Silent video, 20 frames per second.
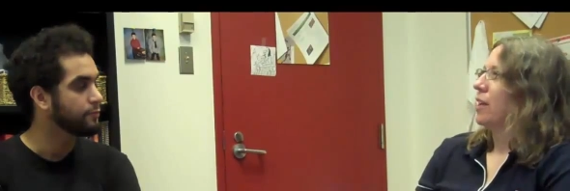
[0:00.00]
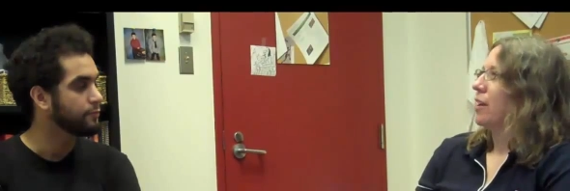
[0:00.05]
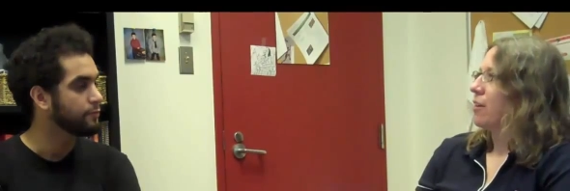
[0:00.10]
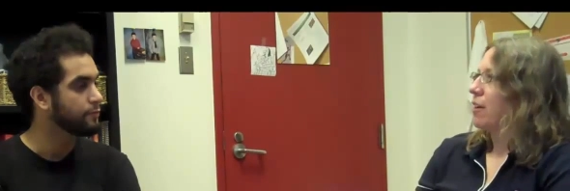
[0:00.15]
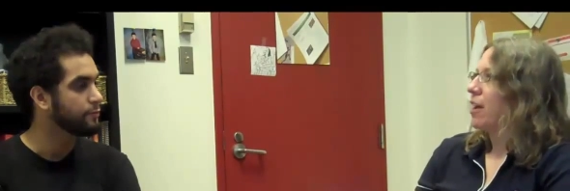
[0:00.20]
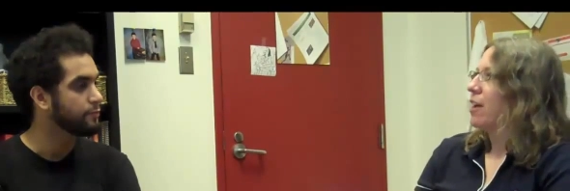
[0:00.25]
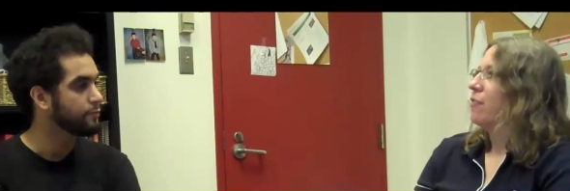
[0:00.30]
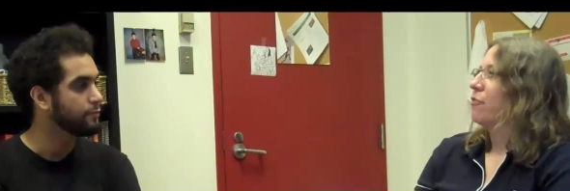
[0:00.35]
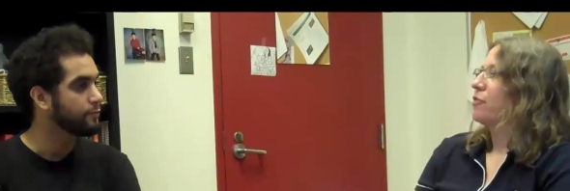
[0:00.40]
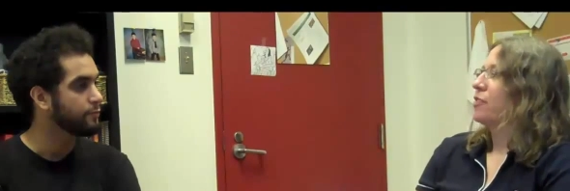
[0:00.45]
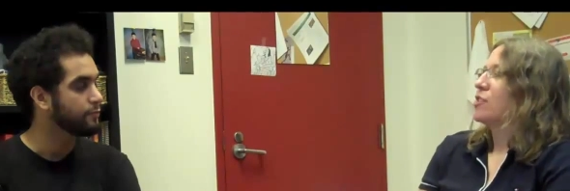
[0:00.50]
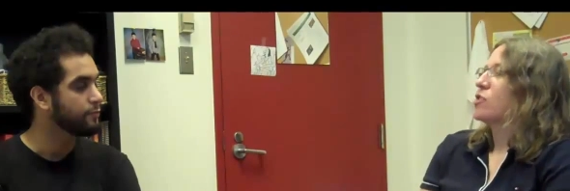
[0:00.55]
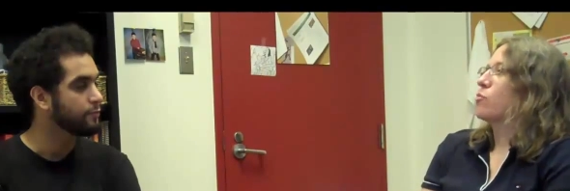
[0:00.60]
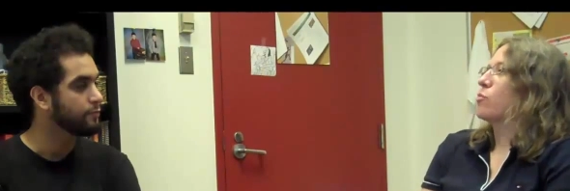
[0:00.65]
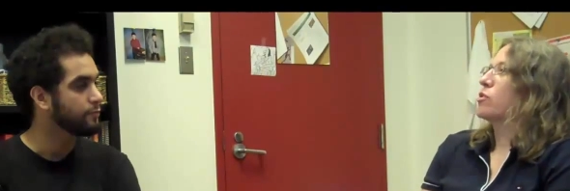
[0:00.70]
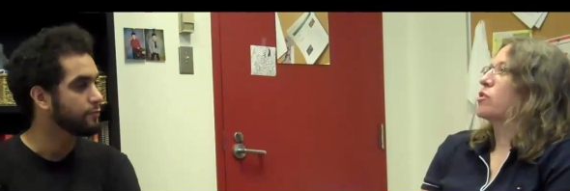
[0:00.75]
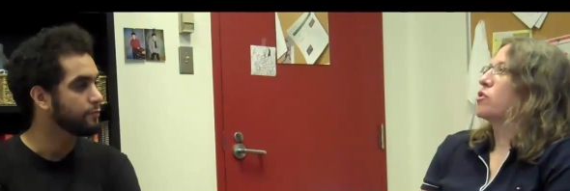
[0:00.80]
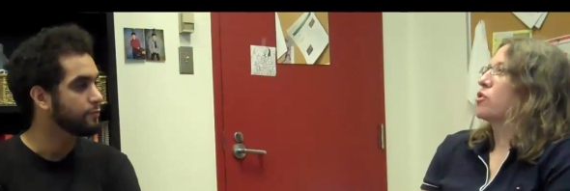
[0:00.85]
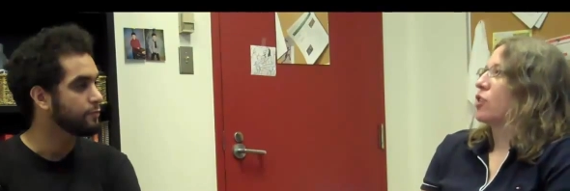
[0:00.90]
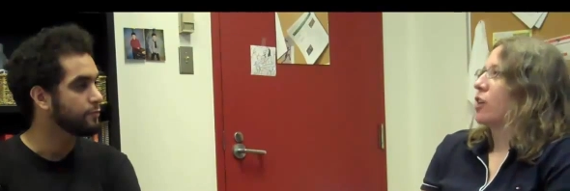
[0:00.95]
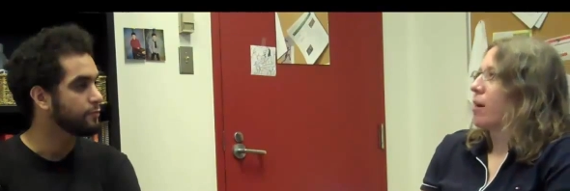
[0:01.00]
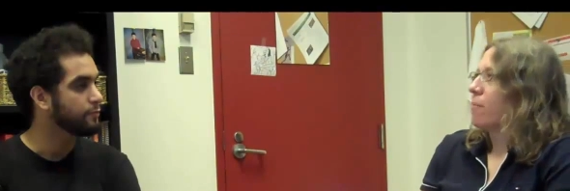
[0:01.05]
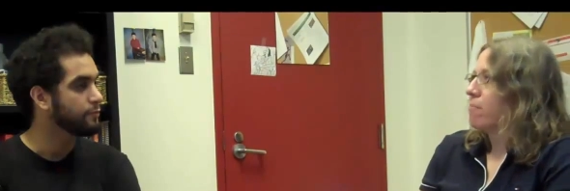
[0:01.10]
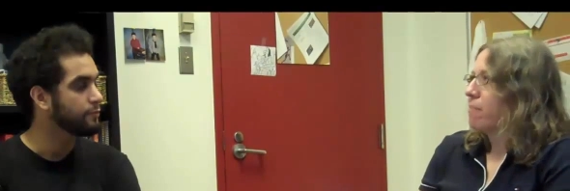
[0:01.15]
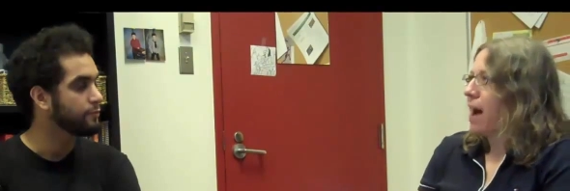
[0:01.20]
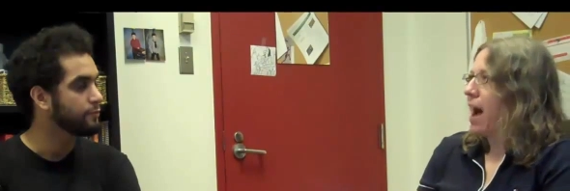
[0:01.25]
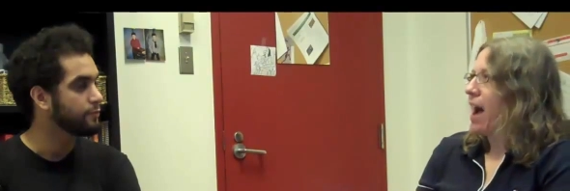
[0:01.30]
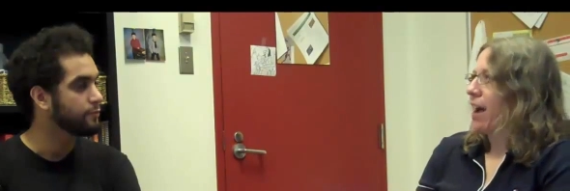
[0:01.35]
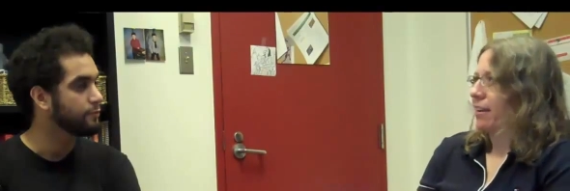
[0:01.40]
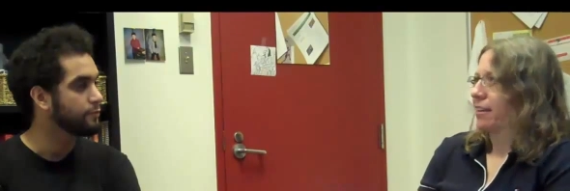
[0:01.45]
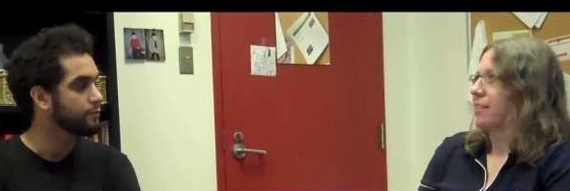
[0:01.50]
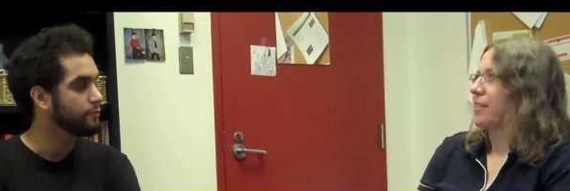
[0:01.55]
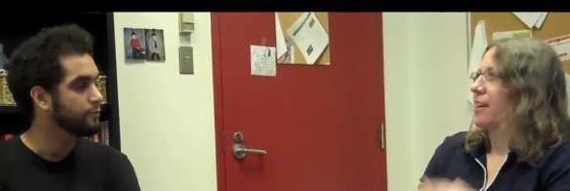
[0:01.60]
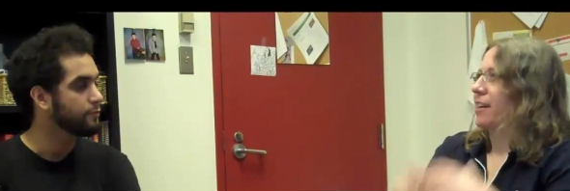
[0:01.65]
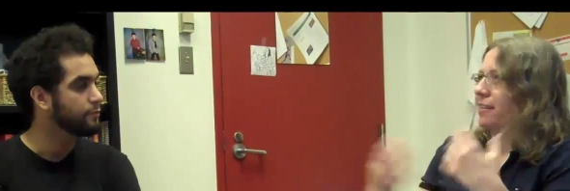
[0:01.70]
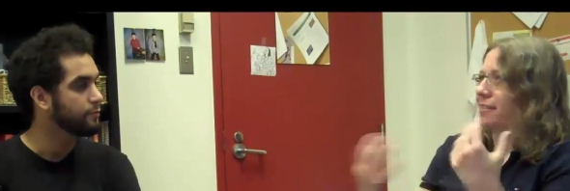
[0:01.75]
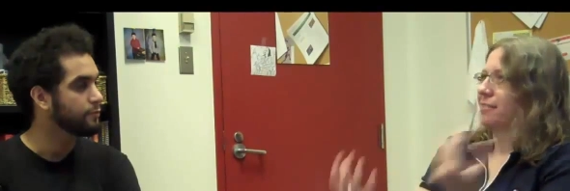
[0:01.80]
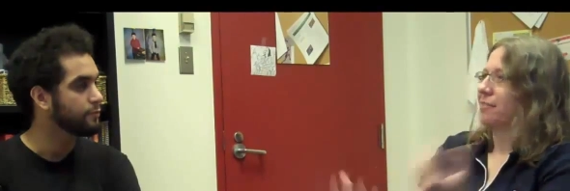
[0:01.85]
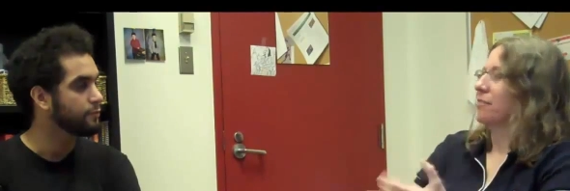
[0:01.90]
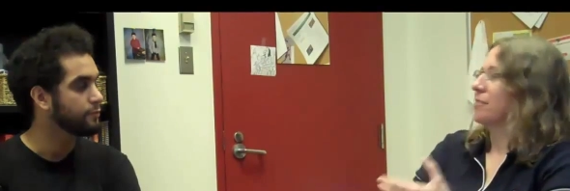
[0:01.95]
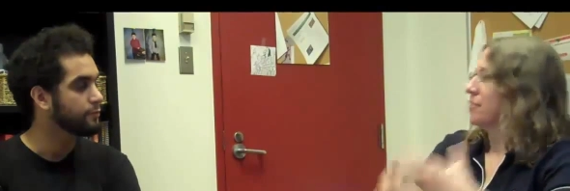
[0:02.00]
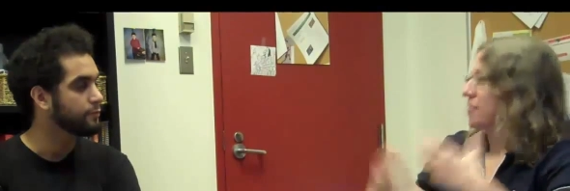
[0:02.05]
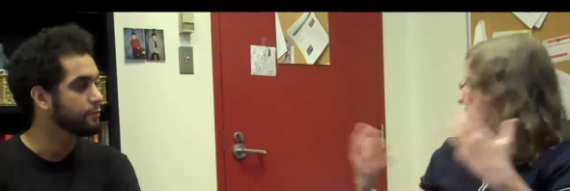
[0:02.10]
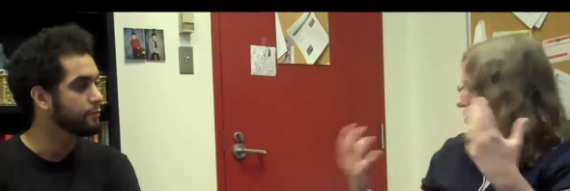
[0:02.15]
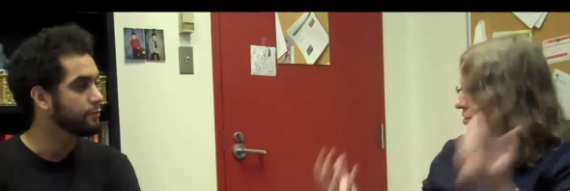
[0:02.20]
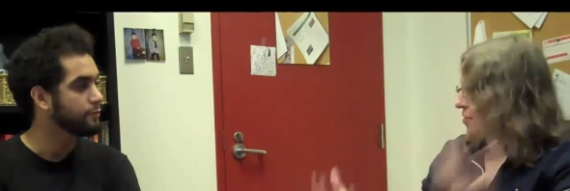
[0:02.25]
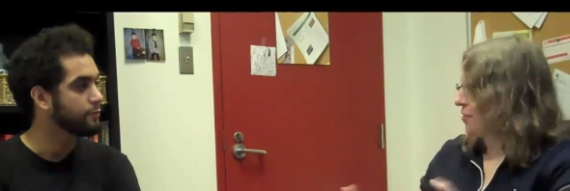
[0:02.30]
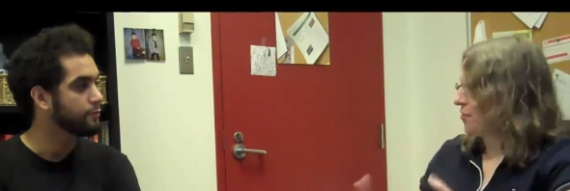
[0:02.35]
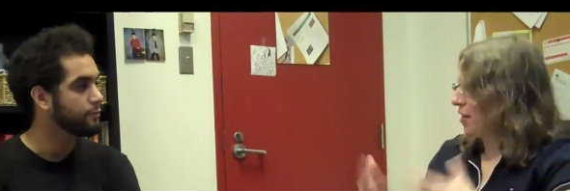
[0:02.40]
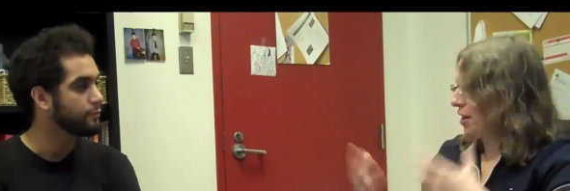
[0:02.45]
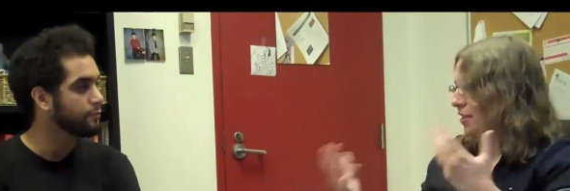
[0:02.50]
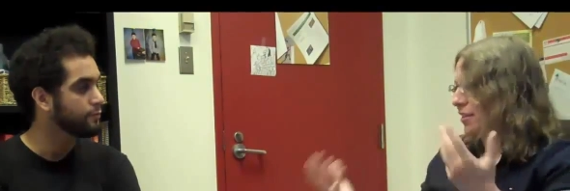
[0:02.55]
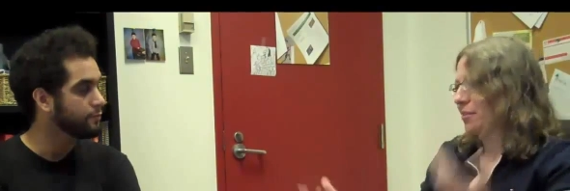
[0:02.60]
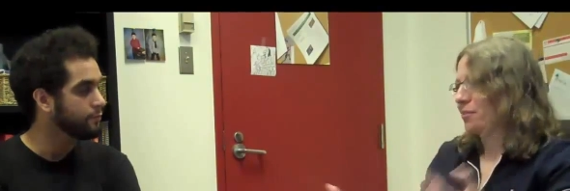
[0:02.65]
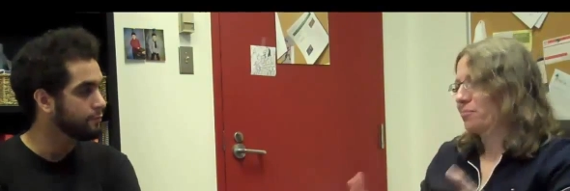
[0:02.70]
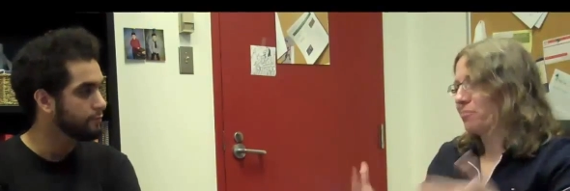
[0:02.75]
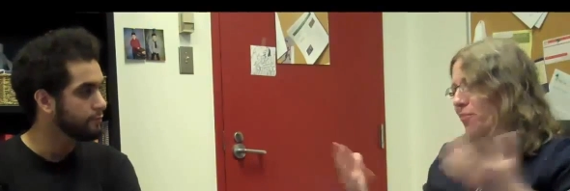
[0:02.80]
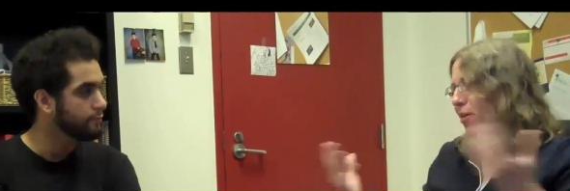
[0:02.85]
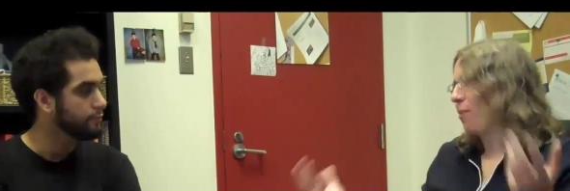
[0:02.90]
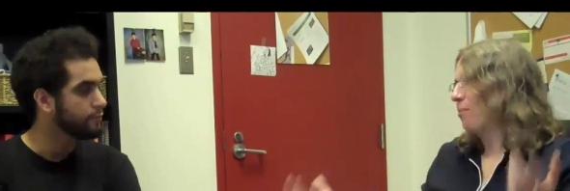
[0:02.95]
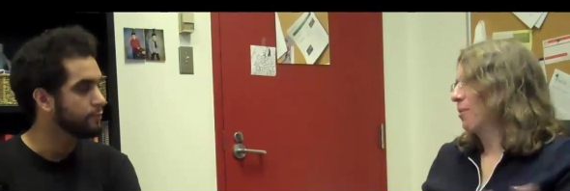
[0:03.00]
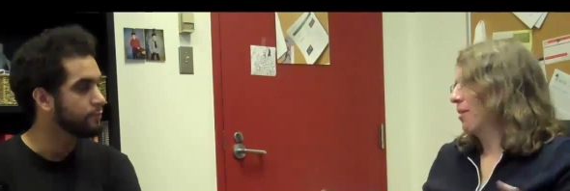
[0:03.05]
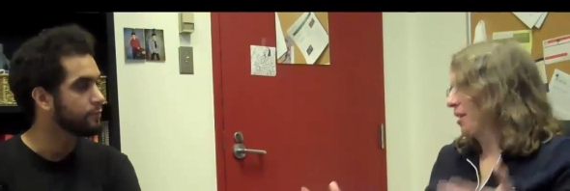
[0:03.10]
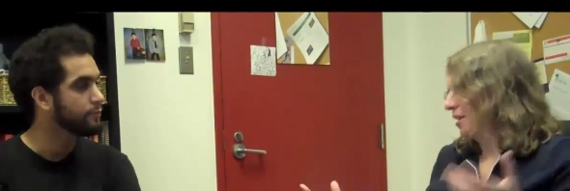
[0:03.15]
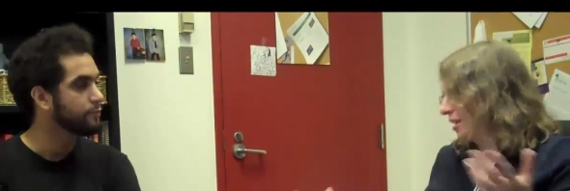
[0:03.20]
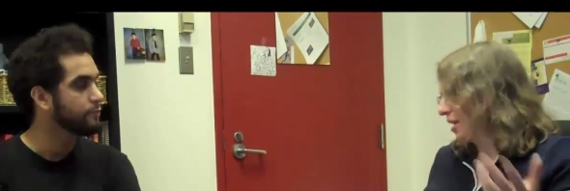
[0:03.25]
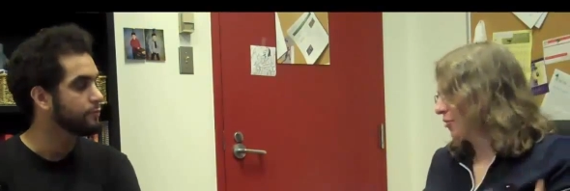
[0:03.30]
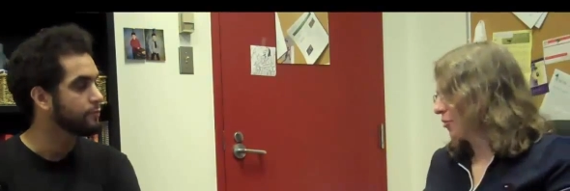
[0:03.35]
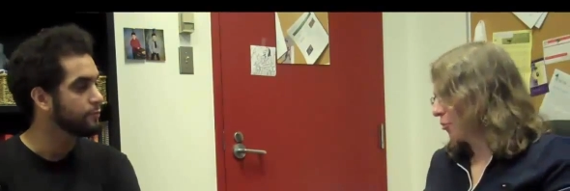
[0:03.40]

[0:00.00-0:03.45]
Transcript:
Speaker 1: if this was to come back again, this event, and probably it